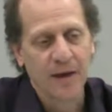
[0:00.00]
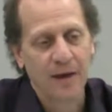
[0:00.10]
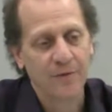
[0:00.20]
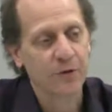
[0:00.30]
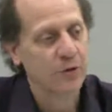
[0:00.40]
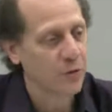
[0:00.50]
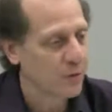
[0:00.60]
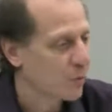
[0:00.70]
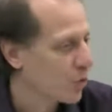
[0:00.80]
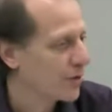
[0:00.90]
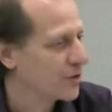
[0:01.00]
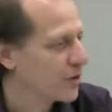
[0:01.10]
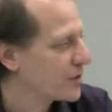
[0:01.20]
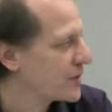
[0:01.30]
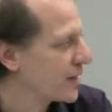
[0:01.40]
And if you're doing more
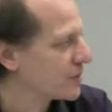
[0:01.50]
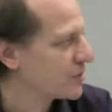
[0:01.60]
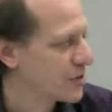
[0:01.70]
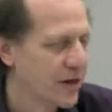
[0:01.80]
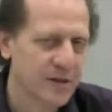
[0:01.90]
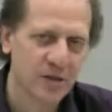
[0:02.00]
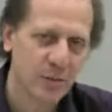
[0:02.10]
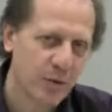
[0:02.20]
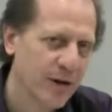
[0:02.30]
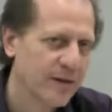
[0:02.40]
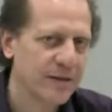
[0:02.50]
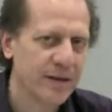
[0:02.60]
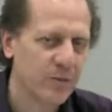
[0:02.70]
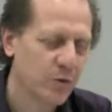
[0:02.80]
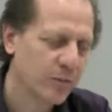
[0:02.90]
endurance exercise and you're breaking
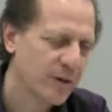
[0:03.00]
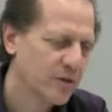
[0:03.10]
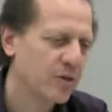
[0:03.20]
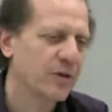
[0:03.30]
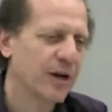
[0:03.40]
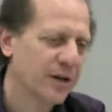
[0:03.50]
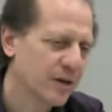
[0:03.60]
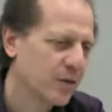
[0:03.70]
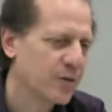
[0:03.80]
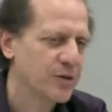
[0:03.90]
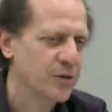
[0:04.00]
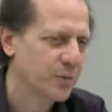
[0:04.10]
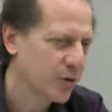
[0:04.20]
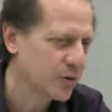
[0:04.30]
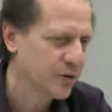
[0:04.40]
down more muscle, you got to increase your
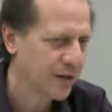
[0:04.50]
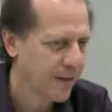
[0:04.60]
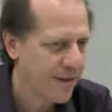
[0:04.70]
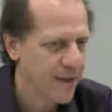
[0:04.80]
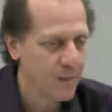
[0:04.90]
protein.